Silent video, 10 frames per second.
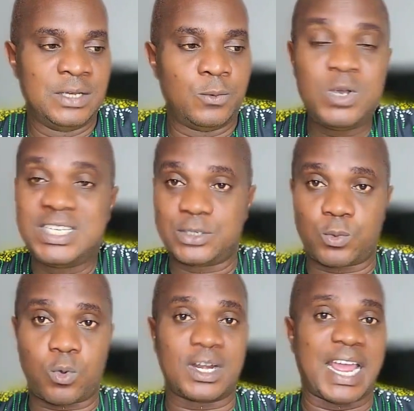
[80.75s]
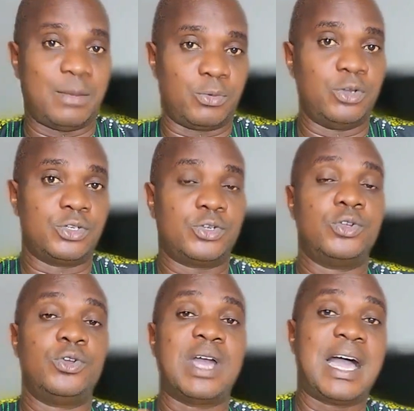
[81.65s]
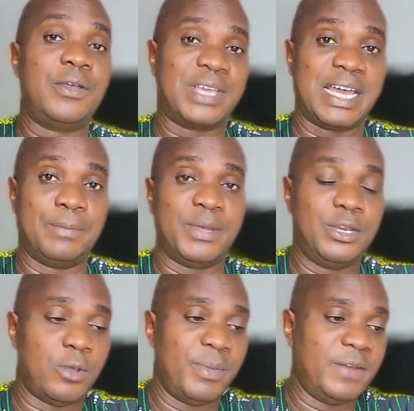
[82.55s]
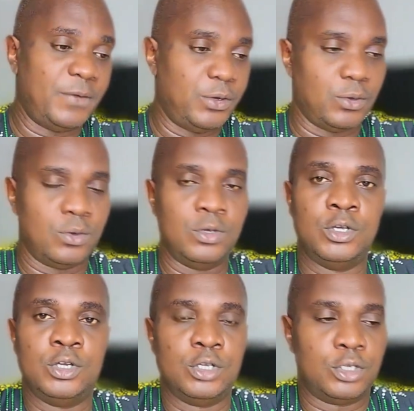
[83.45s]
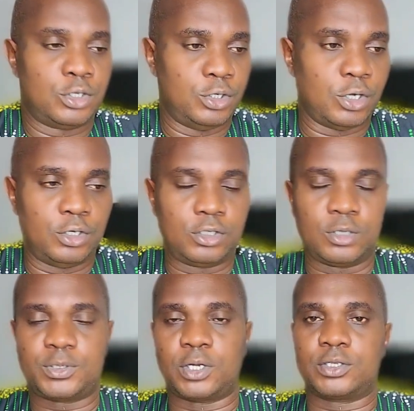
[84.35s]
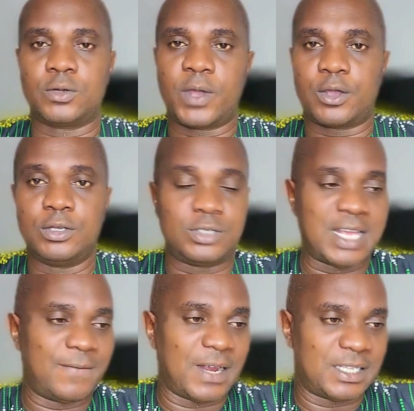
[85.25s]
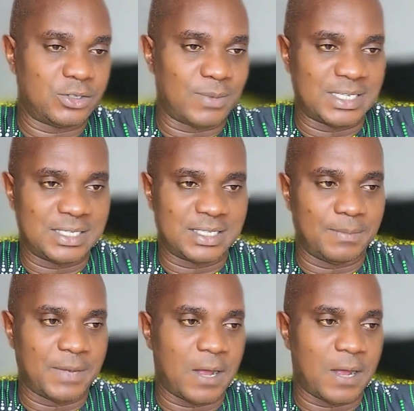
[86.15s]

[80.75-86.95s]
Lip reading: which is what I am going to show you how you can pin your main video to your YouTube short. So we're going to dive right into my system